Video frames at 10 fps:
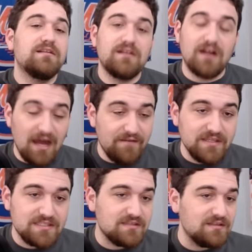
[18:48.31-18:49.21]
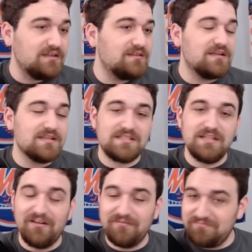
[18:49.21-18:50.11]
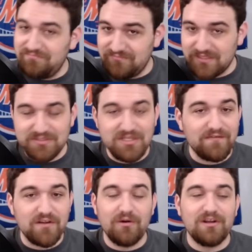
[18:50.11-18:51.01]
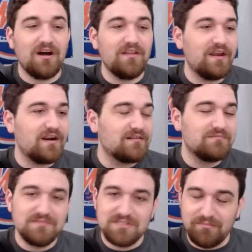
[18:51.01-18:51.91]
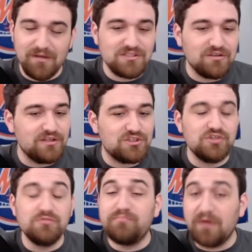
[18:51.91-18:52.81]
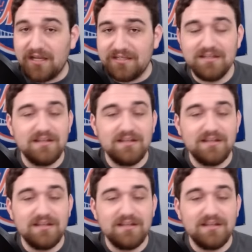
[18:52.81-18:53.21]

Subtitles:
There obviously is still some stuff going on there, some muscle issue, but